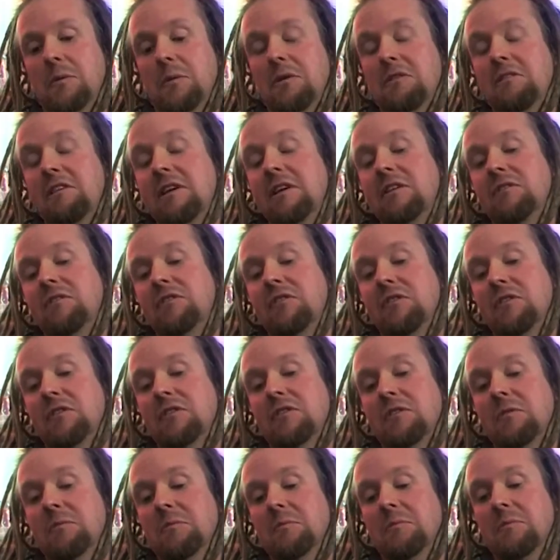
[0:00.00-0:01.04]
we're in for
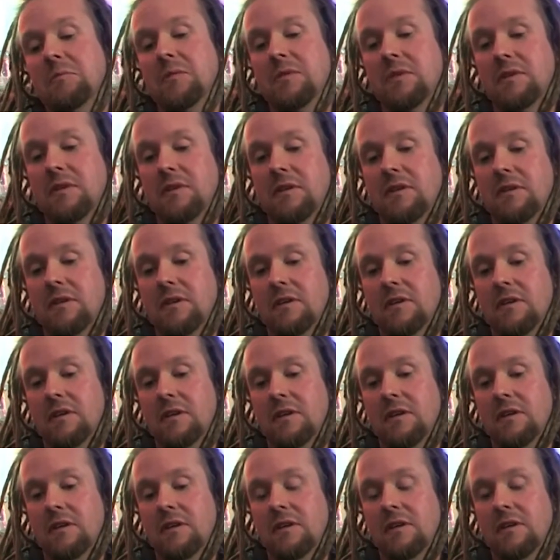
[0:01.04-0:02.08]
some
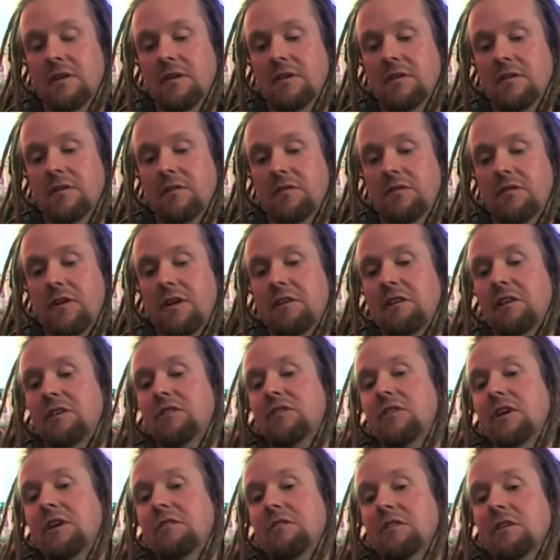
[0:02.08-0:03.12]
very
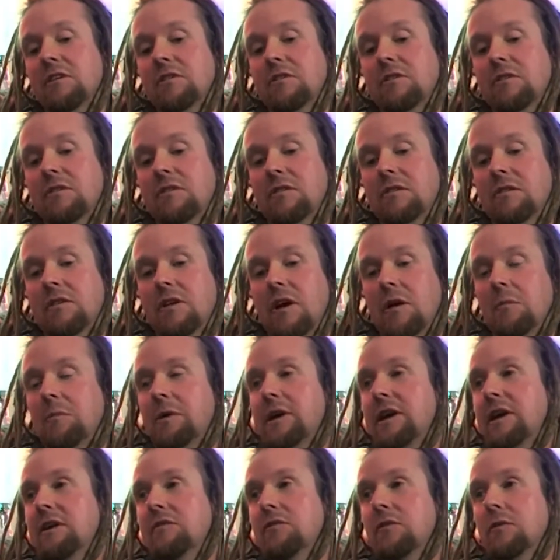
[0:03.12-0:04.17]
serious
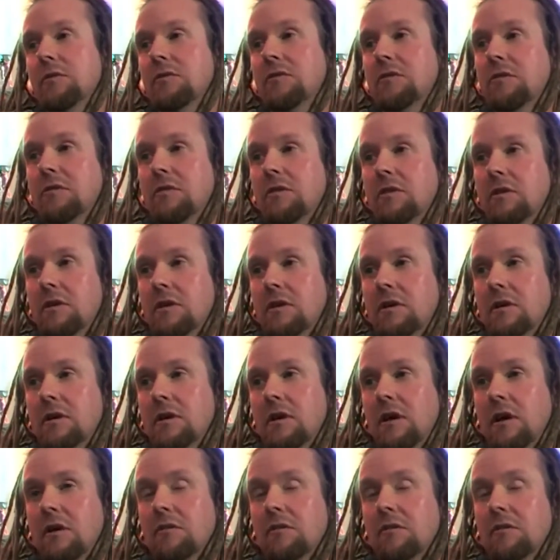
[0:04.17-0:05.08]
upheavals mm.